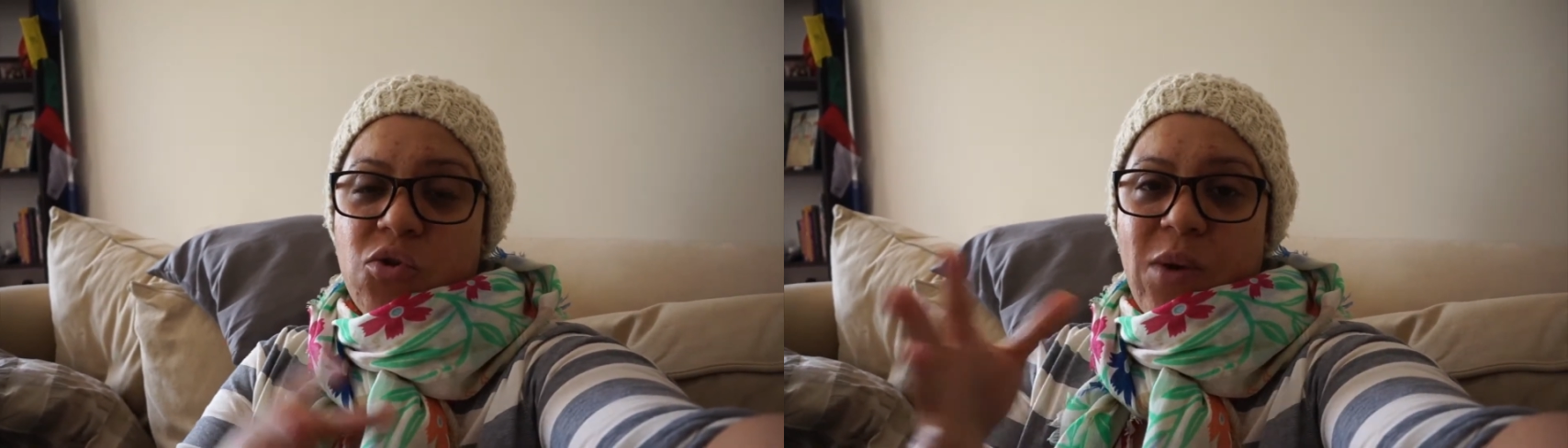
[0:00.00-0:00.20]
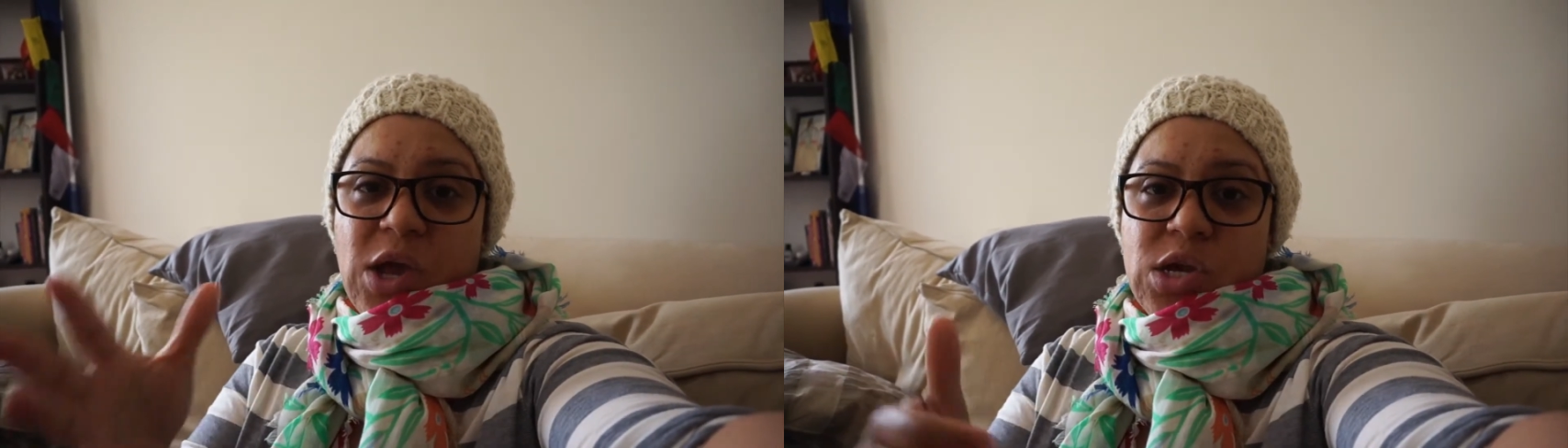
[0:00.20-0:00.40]

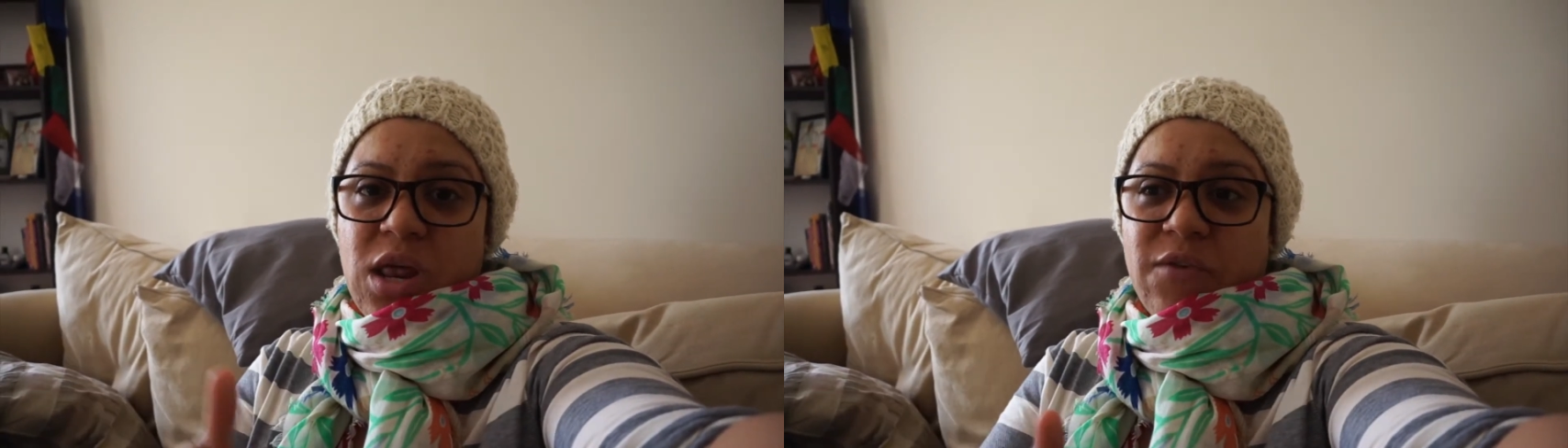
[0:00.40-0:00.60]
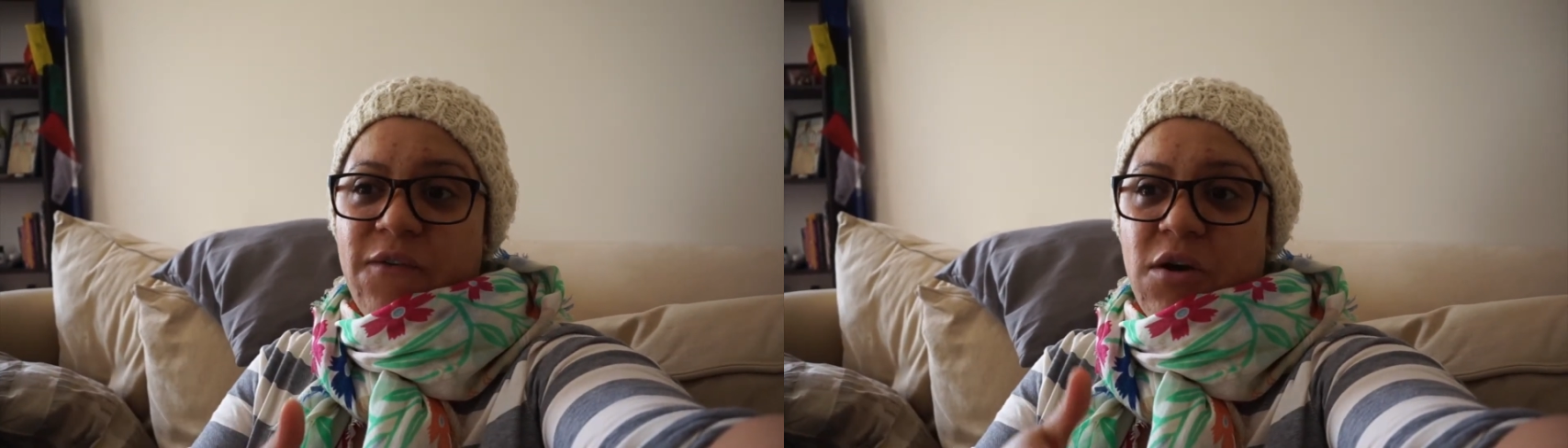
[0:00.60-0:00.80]
direction
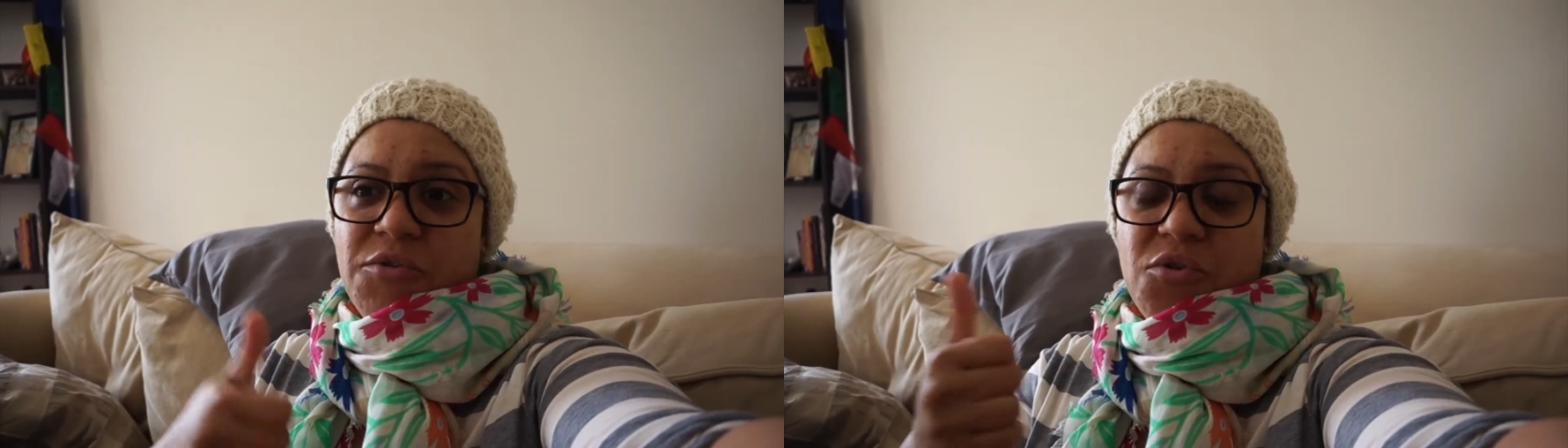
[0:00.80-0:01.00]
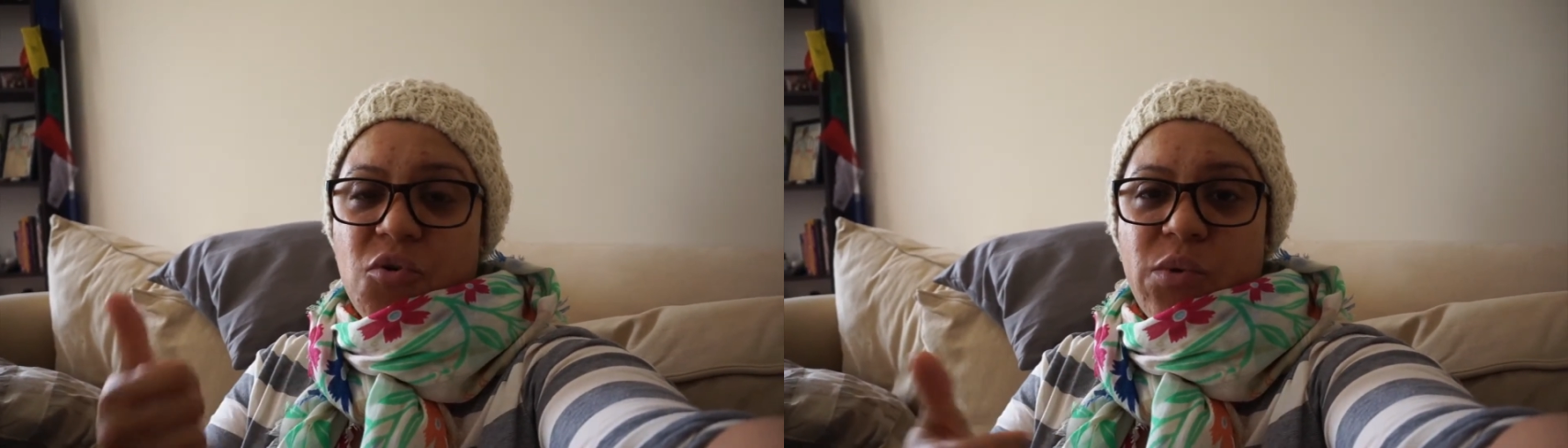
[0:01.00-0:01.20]
as far
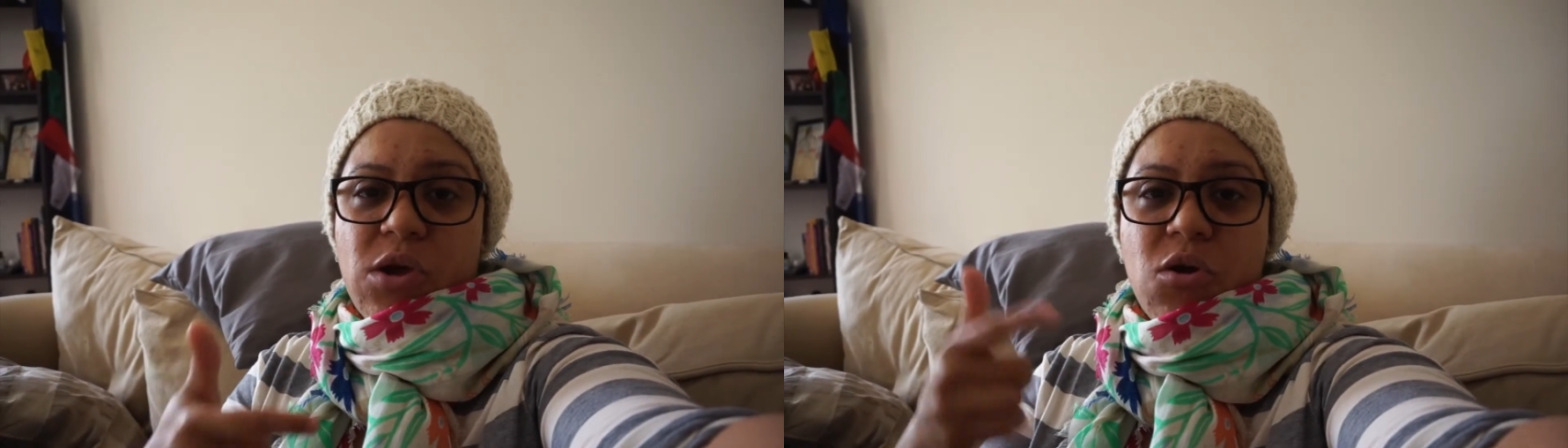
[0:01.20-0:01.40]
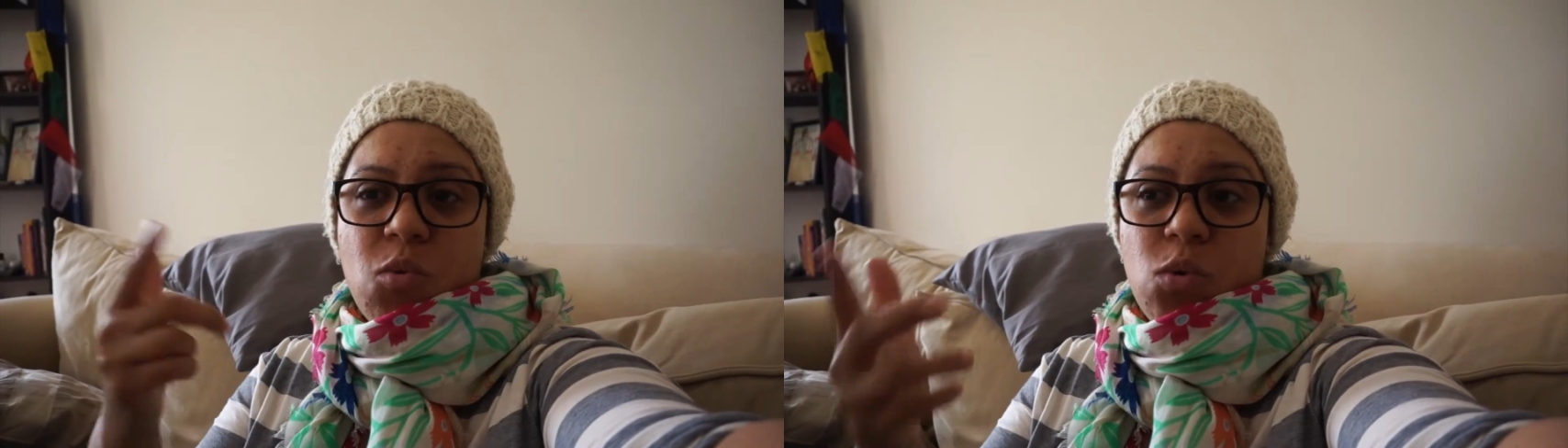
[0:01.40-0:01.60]
as
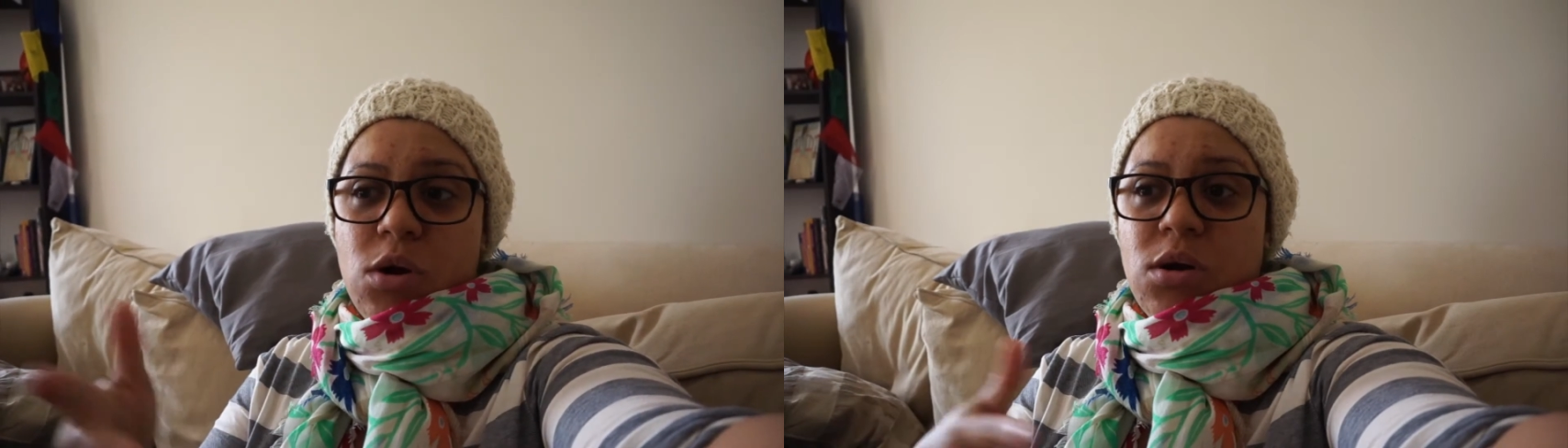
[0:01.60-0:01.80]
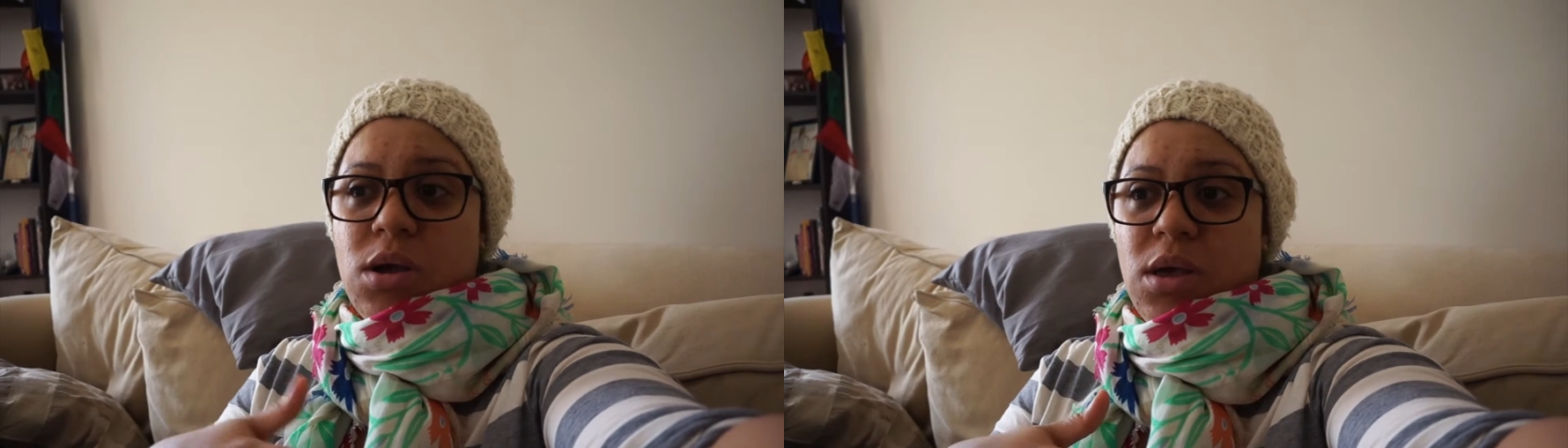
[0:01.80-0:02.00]
career,
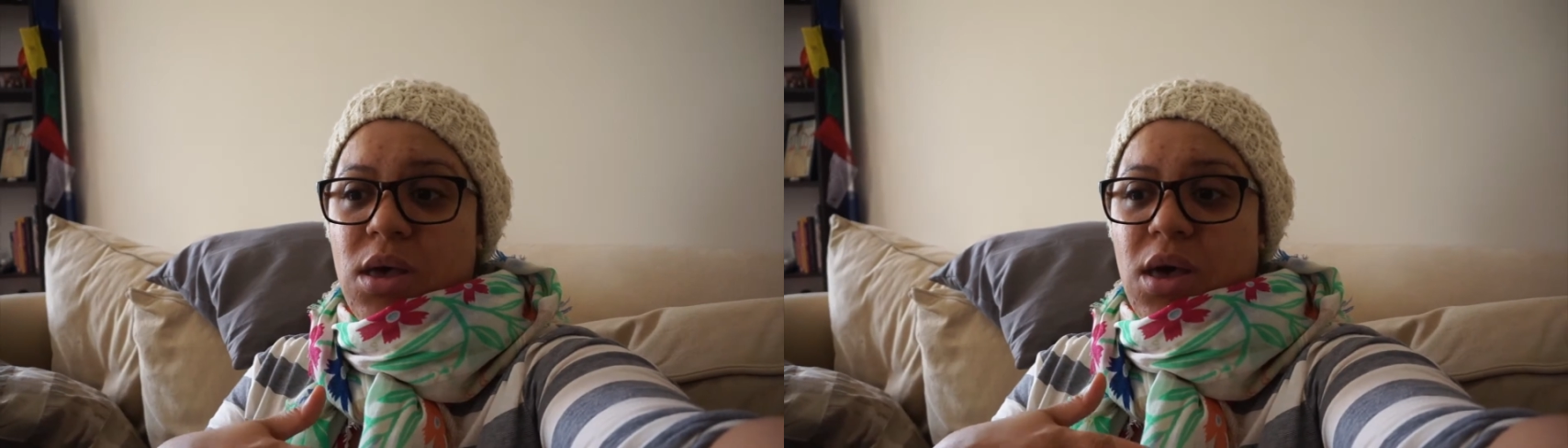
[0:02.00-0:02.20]
work,